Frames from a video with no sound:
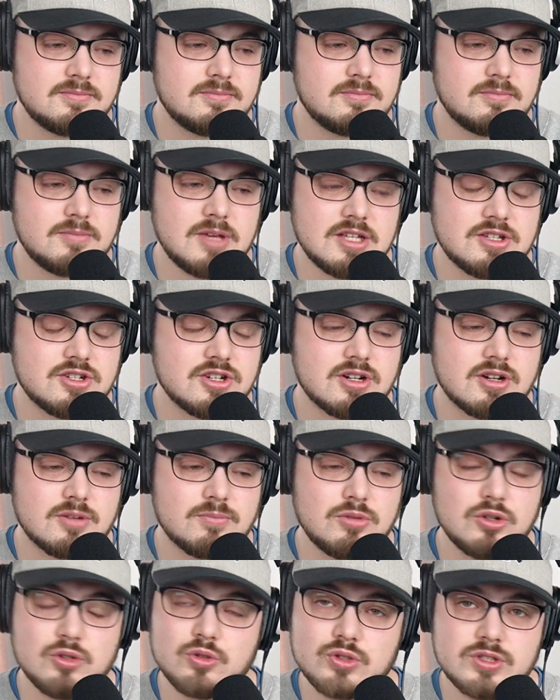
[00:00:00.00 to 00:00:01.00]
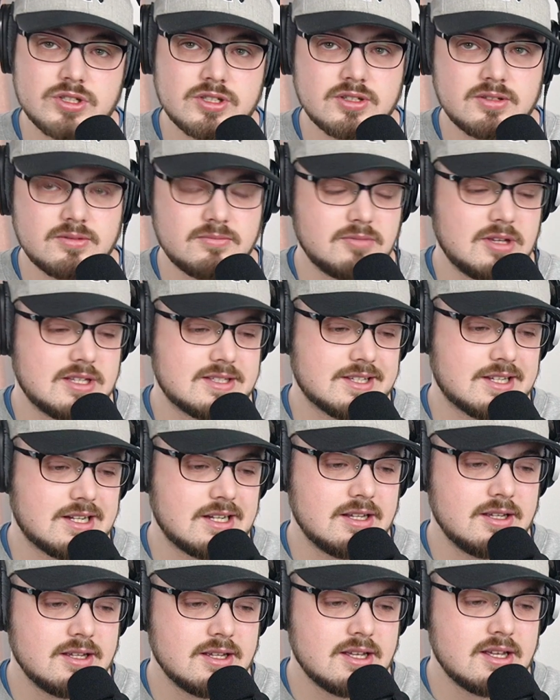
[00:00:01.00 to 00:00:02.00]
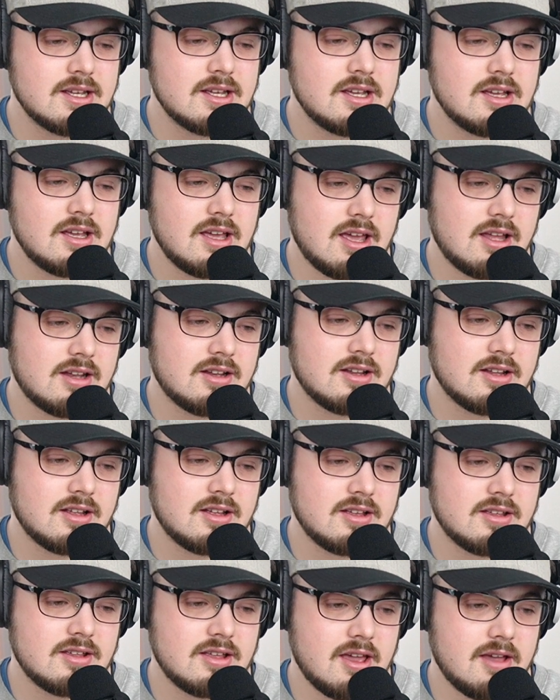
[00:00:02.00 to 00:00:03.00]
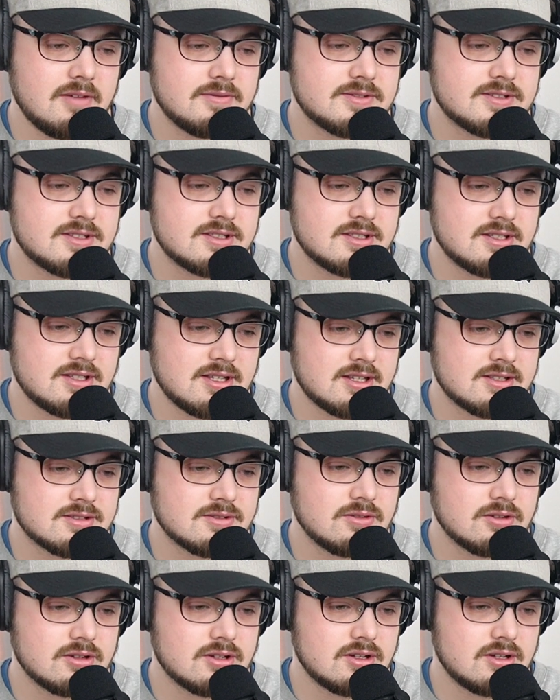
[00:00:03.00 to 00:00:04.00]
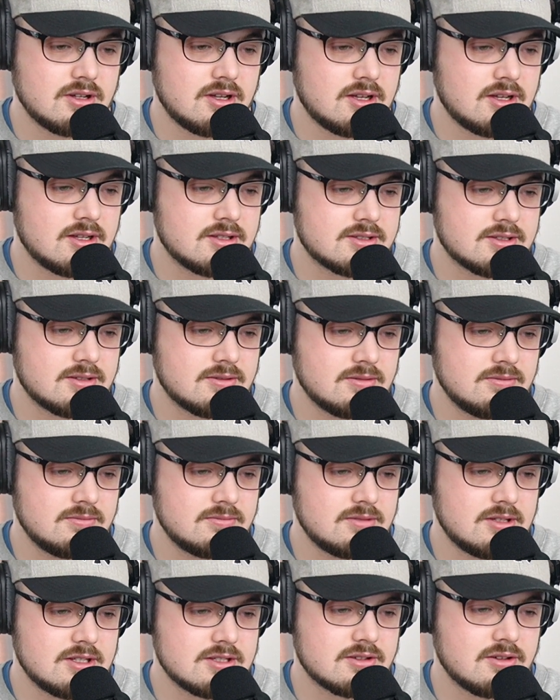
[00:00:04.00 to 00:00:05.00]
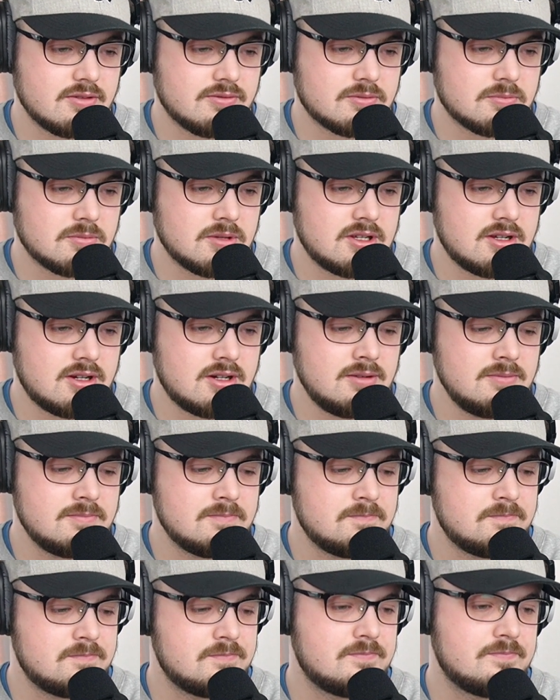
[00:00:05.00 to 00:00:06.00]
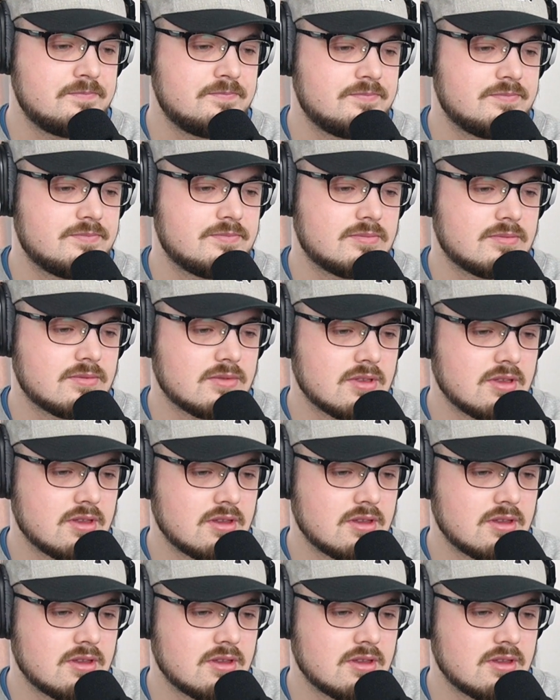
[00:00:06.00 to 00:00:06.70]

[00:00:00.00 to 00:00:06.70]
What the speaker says: major blues basically, and F6 chord. So let's go from here. Okay,